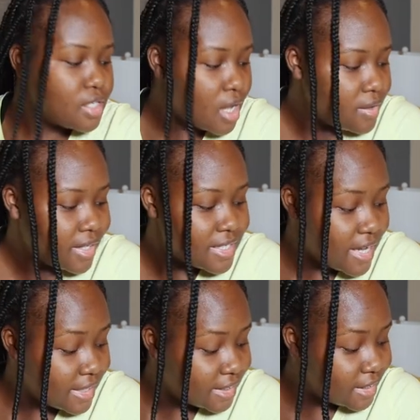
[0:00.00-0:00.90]
So that's
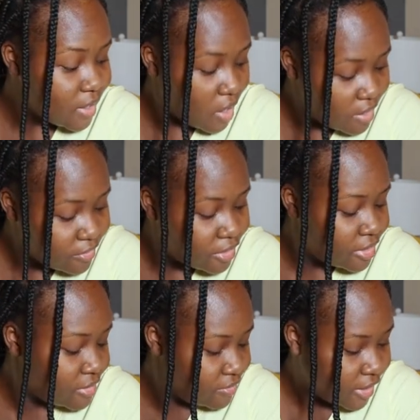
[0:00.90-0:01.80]
actually all for
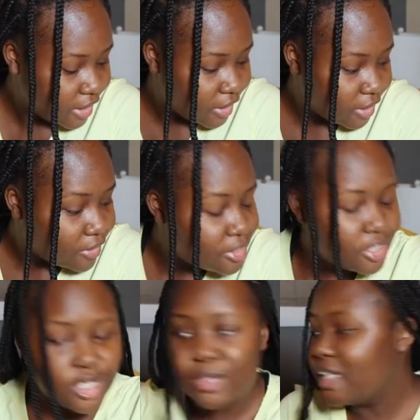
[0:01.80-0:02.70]
this video.
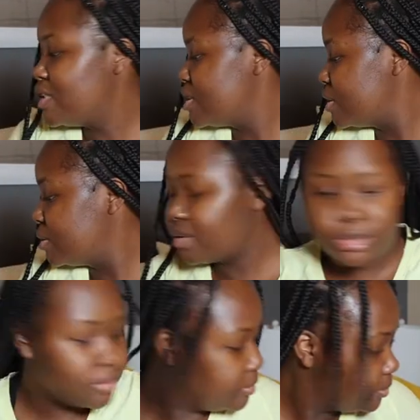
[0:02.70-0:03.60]
So in
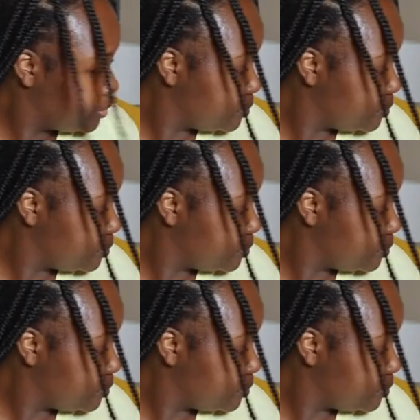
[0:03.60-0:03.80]
total,